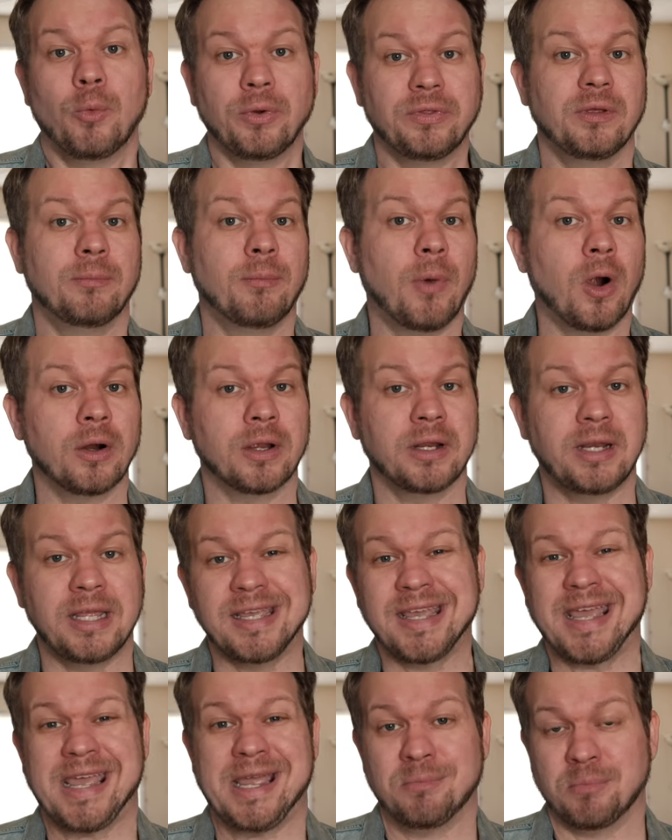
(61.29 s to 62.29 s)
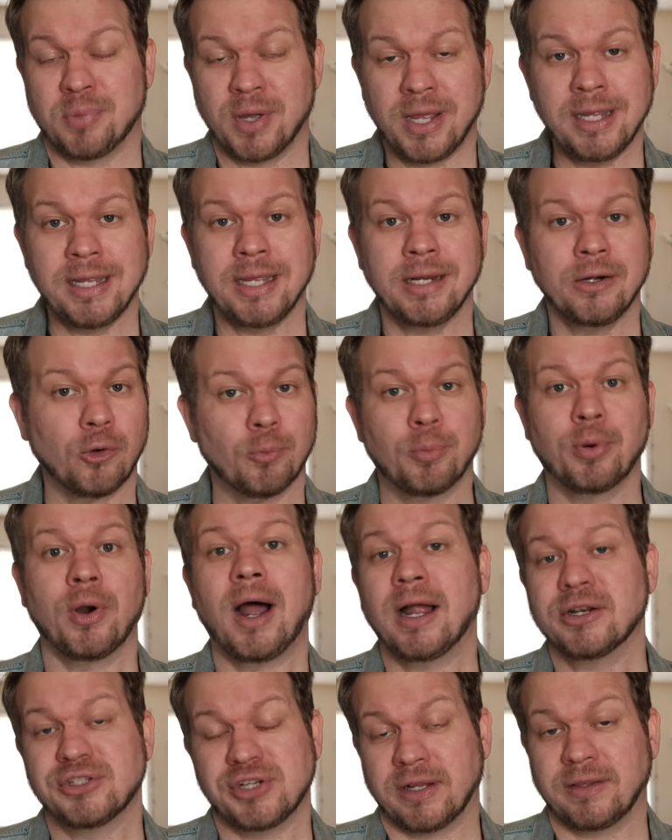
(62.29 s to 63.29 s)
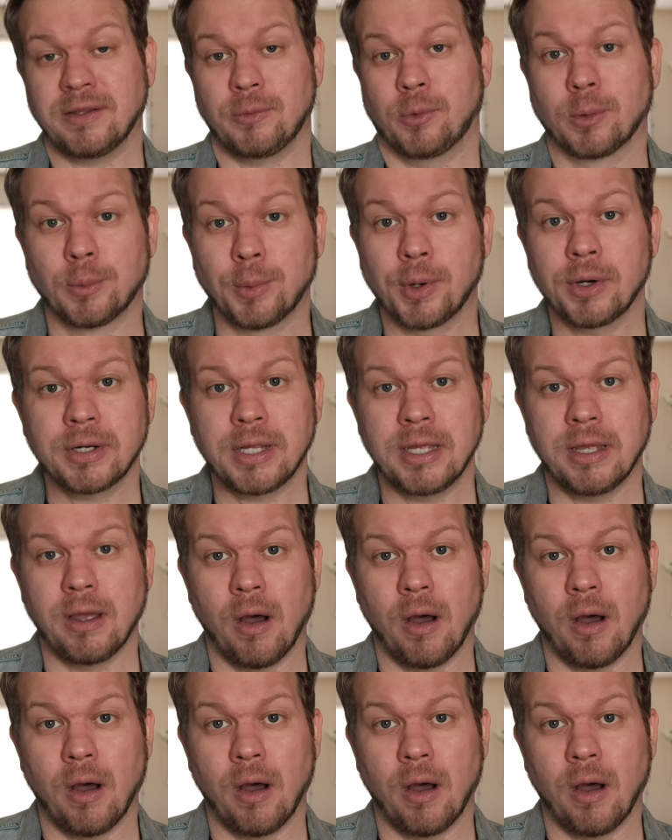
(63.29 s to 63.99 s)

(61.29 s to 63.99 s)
with the marketing campaign or project that we're working